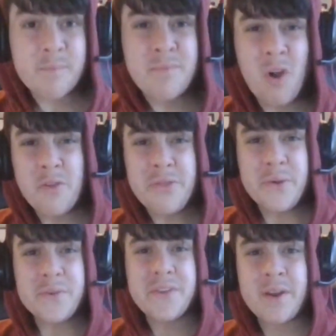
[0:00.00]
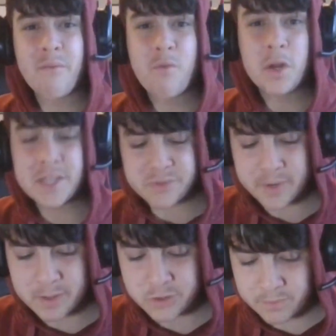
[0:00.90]
no Thursday night footy this
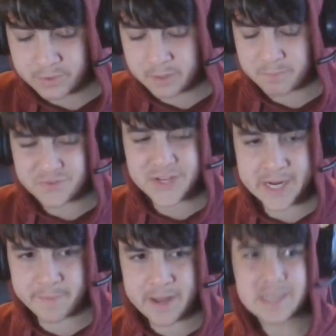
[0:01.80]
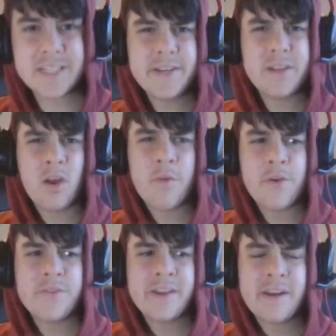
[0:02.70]
week, which I'm really sad about because I did love
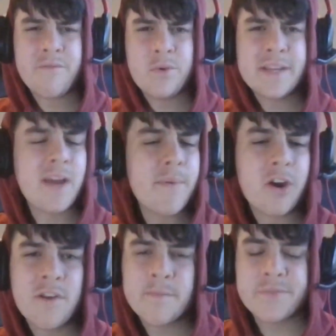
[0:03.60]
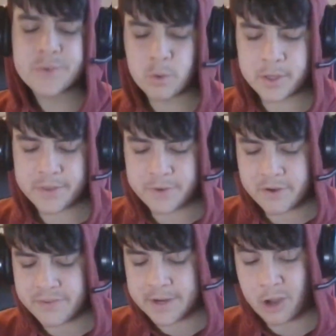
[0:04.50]
Thursday night footy coming home from school on a
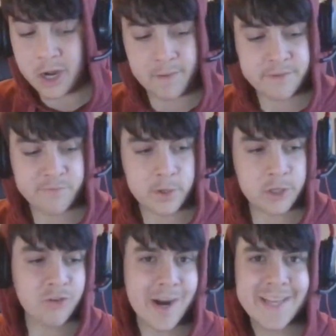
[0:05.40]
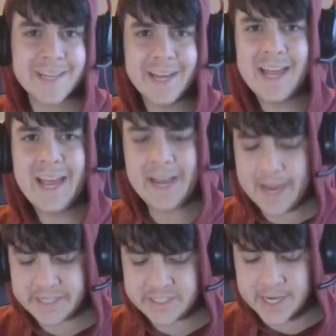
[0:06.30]
Thursday night after footy training
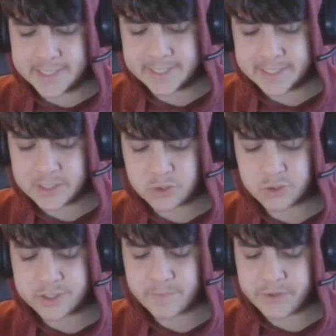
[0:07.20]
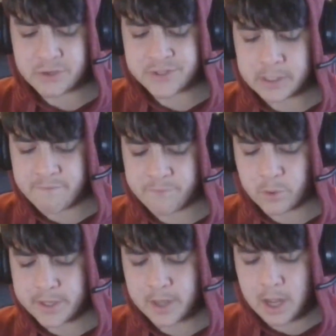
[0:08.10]
and tucking into some Thursday night
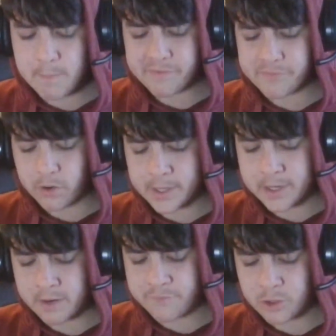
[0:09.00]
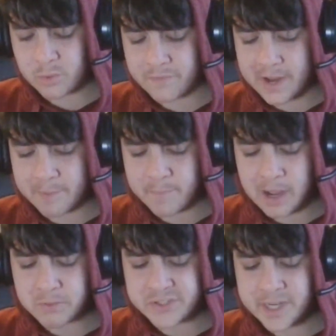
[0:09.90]
footy. But Friday night footy at
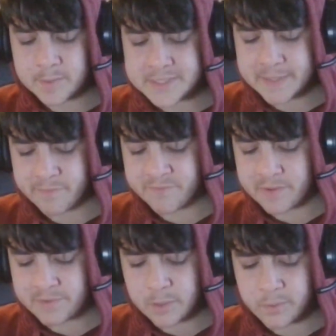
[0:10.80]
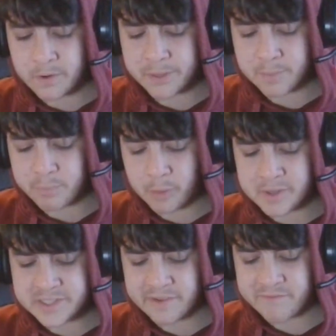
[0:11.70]
Marvel Stadium 7:50, got the
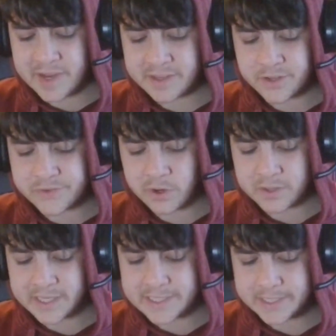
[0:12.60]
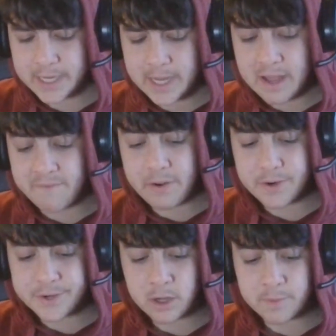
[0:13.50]
Bombers beat the Doggies.
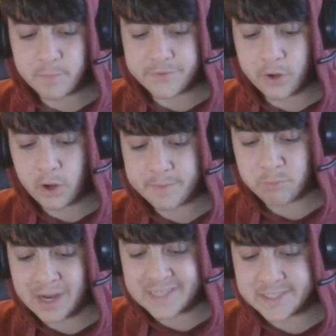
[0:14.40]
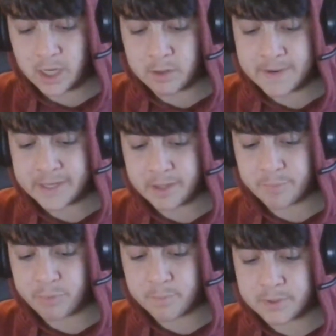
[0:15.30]
Very tight, tight race. I reckon the
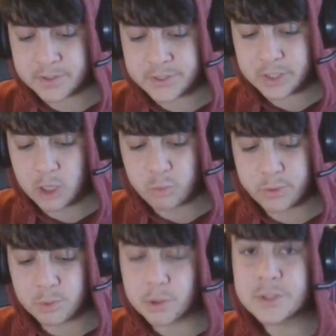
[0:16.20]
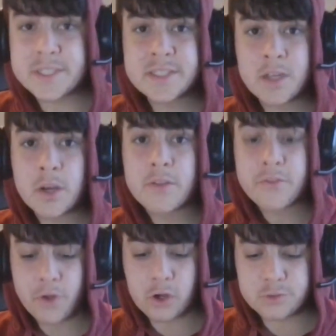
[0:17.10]
Bombers will lose this though. The
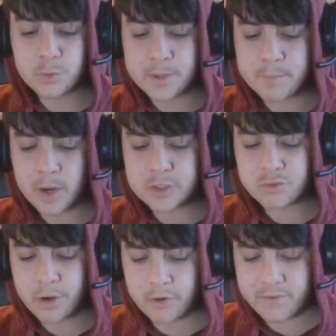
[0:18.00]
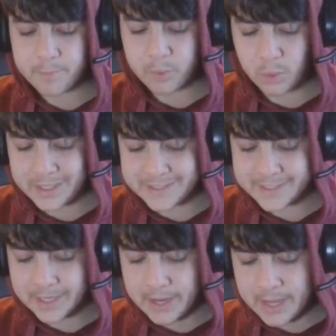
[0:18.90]
Dogs will win by 12
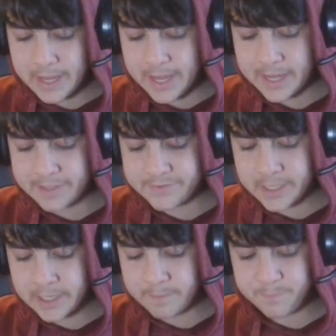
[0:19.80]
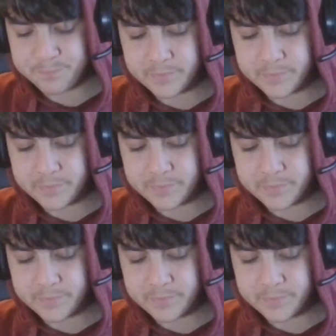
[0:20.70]
points, and um,